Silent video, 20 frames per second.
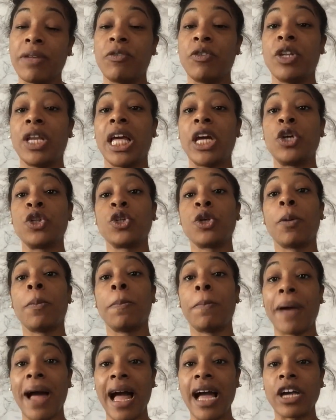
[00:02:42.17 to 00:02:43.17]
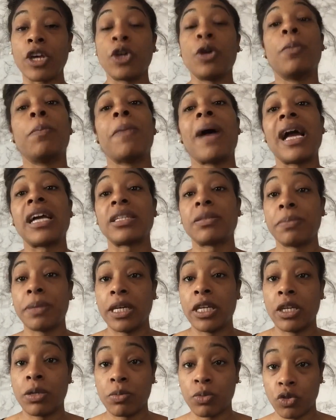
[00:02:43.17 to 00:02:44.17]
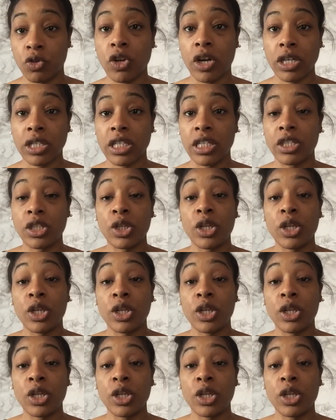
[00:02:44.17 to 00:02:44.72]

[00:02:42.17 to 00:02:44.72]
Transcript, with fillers: If you lay on your back, your back's being obstructed.